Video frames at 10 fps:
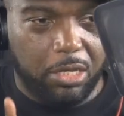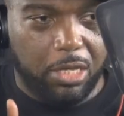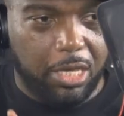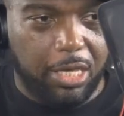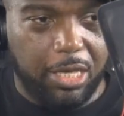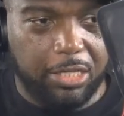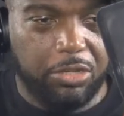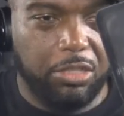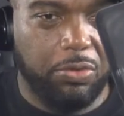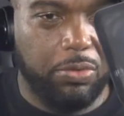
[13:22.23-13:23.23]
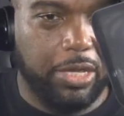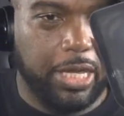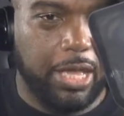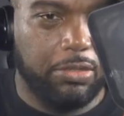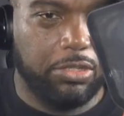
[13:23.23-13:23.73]
It
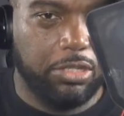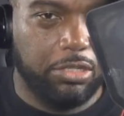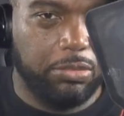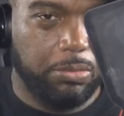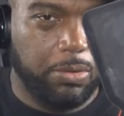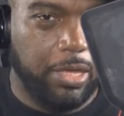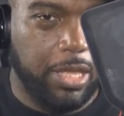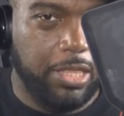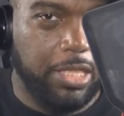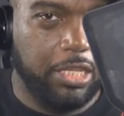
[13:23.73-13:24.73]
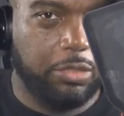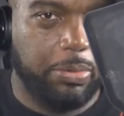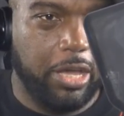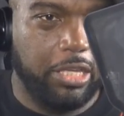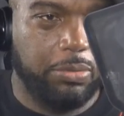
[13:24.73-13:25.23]
counts as on an
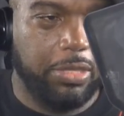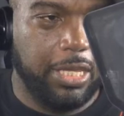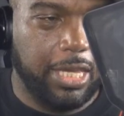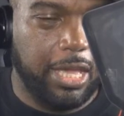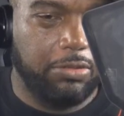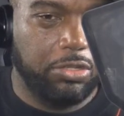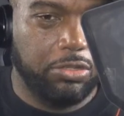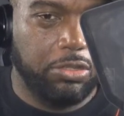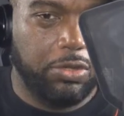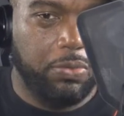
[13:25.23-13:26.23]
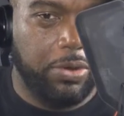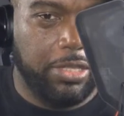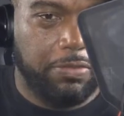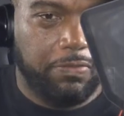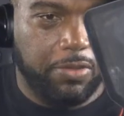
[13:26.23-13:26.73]
expungement. It counts as only
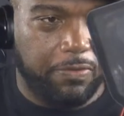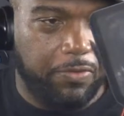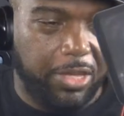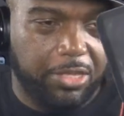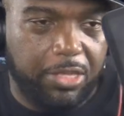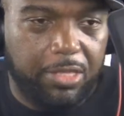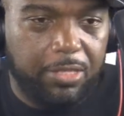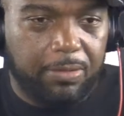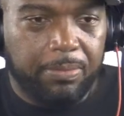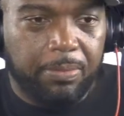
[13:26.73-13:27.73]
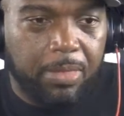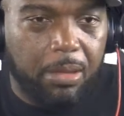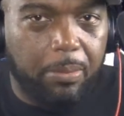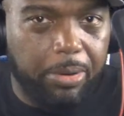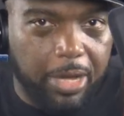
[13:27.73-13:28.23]
one conviction,
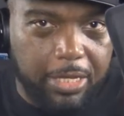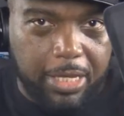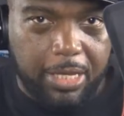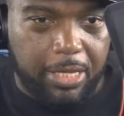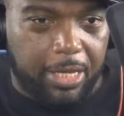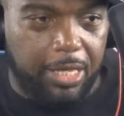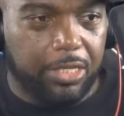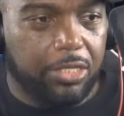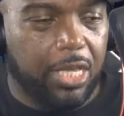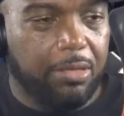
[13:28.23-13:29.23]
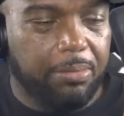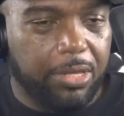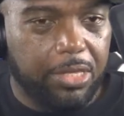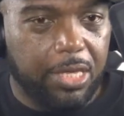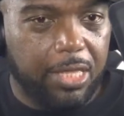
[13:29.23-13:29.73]
but in the state of
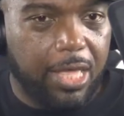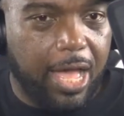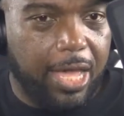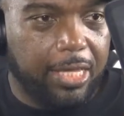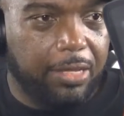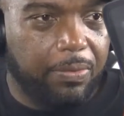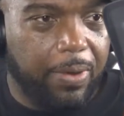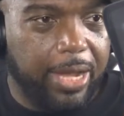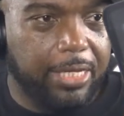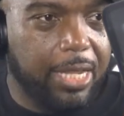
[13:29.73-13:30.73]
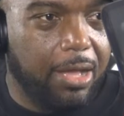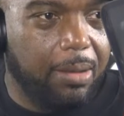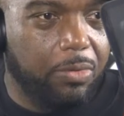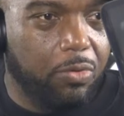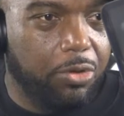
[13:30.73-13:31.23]
Michigan, right now
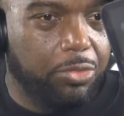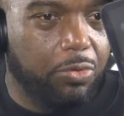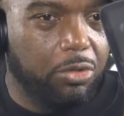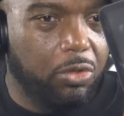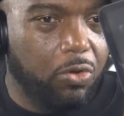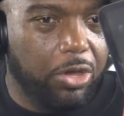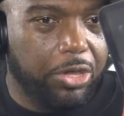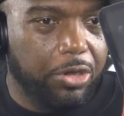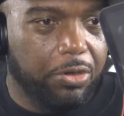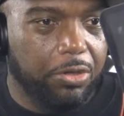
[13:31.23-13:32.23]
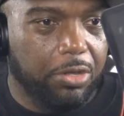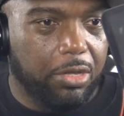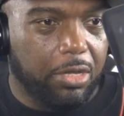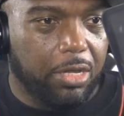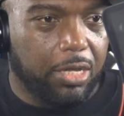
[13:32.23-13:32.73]
I'm going through a lawyer
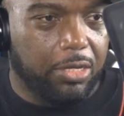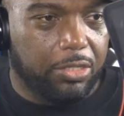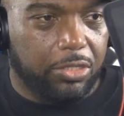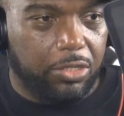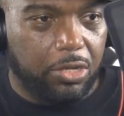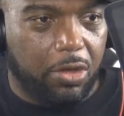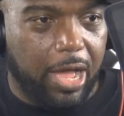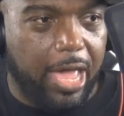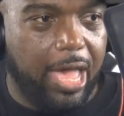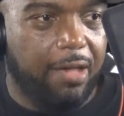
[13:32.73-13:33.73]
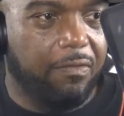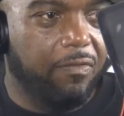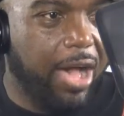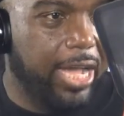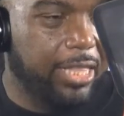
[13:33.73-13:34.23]
because, you know, I have
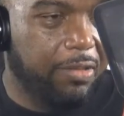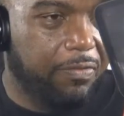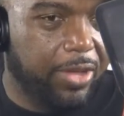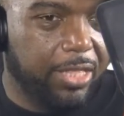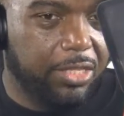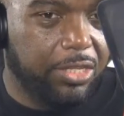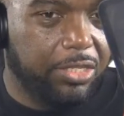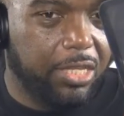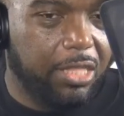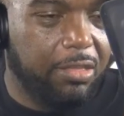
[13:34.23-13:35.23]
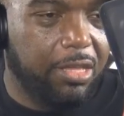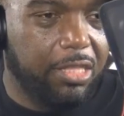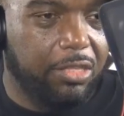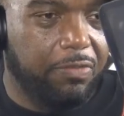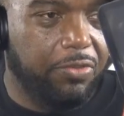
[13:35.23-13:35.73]
violent felonies, and
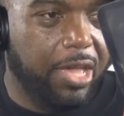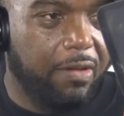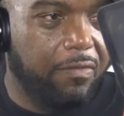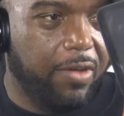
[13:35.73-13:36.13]
if you have